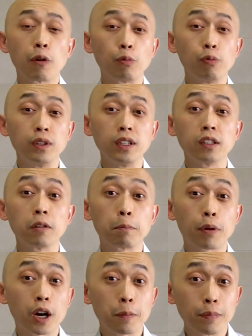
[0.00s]
a real
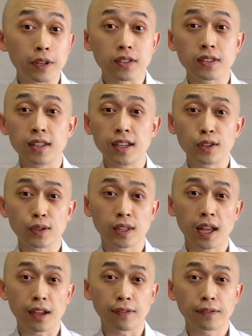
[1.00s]
purpose in your
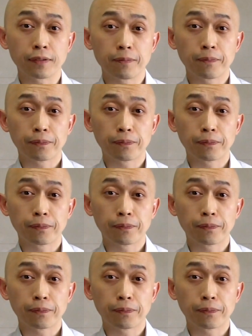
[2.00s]
life.